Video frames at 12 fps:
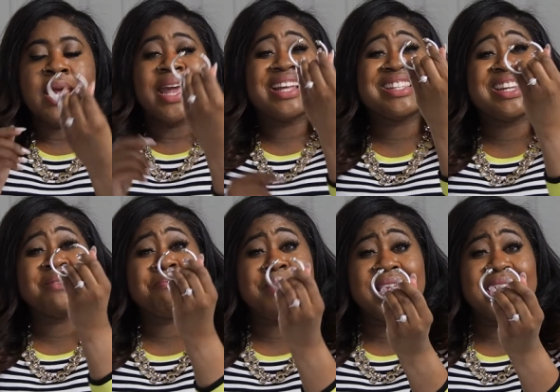It's in a
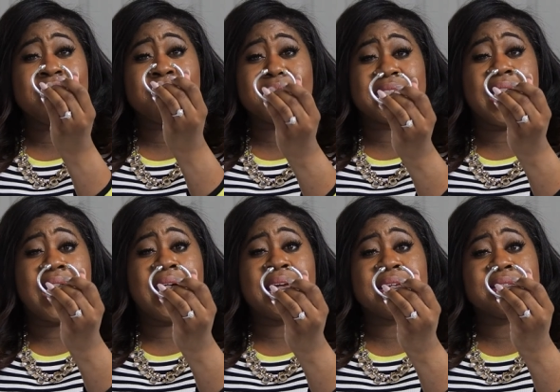medium
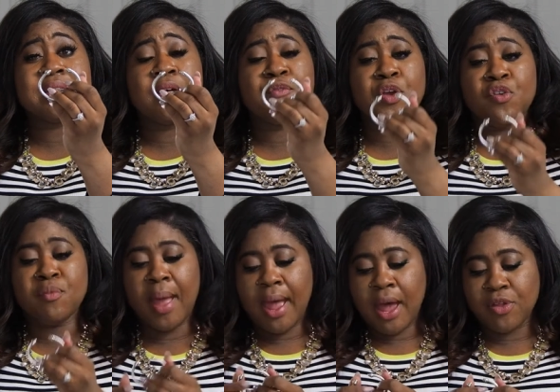size. A few of
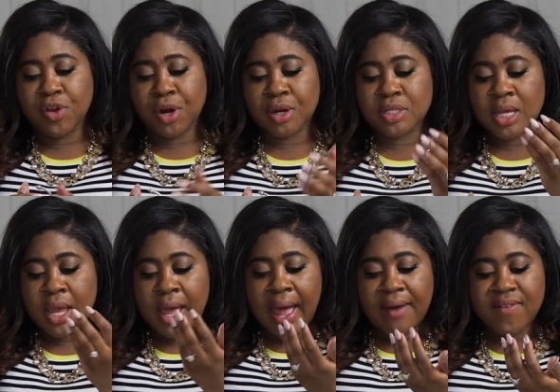my others
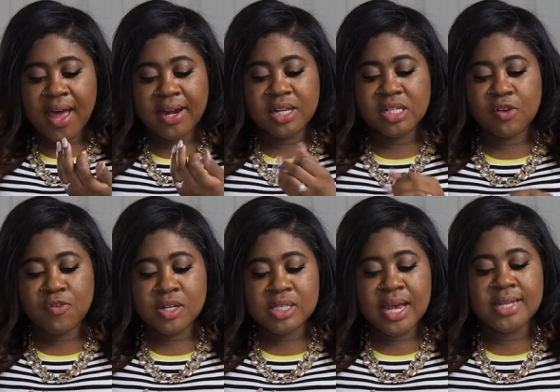I've gotten in
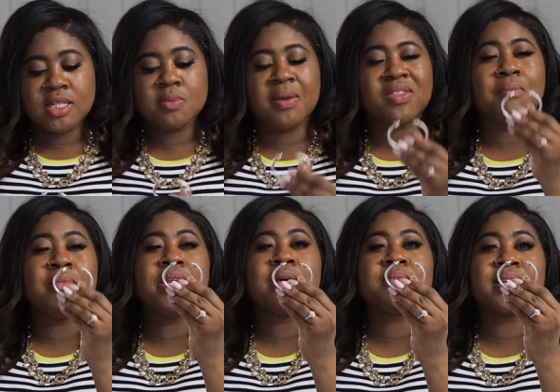different sizes but the
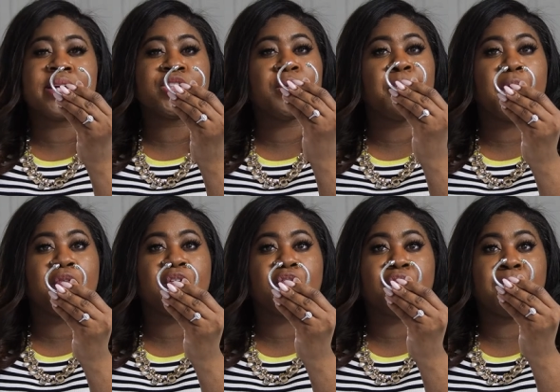medium is actually
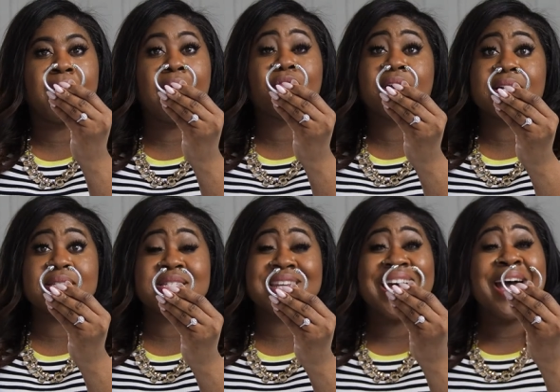perfect for my
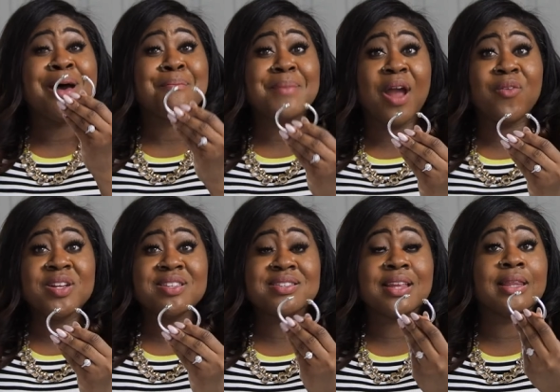wrist. My
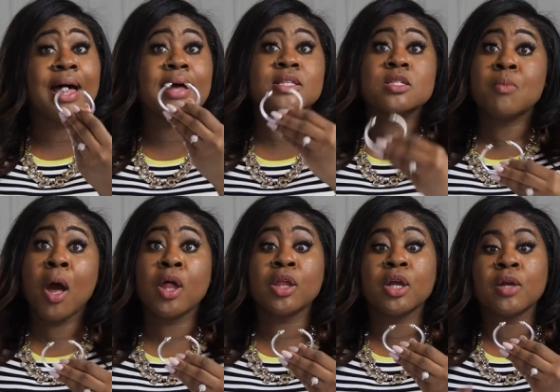wrist is a lot
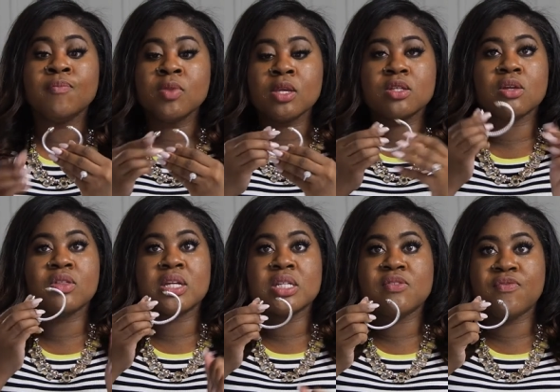smaller so
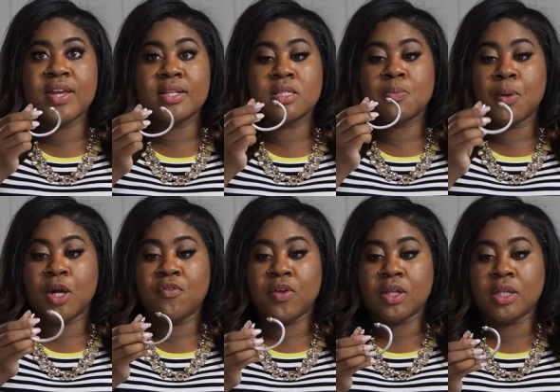this fits
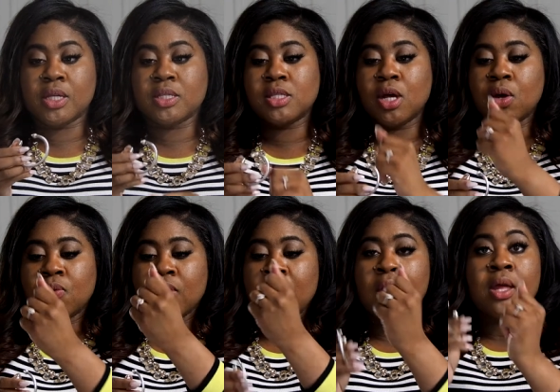perfectly. So
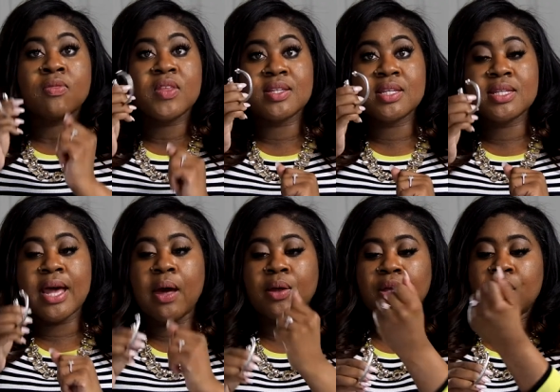this is
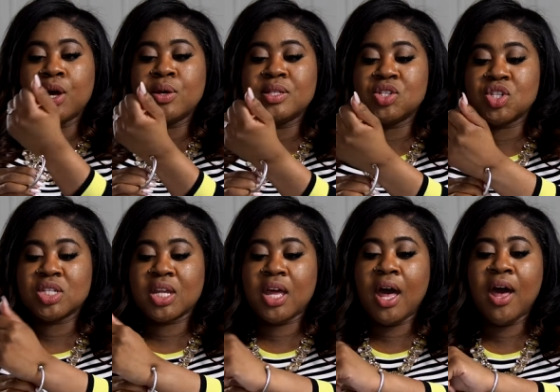how it goes. It's just
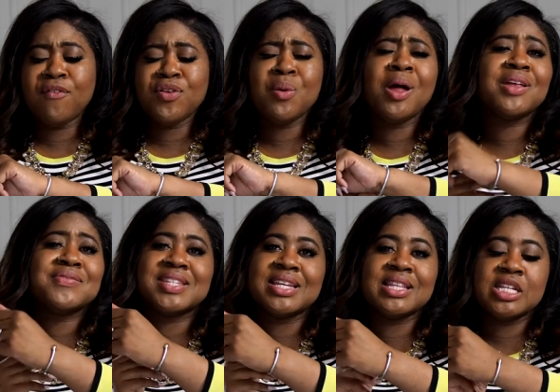a cuff. You all have
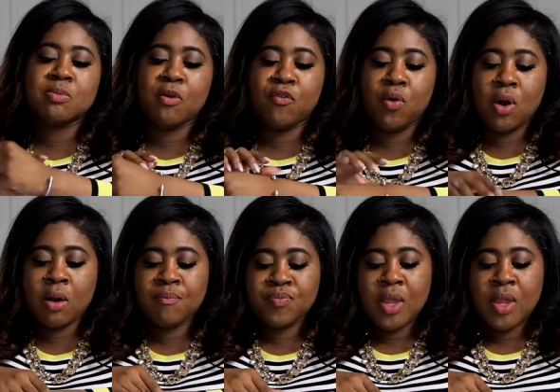seen these before.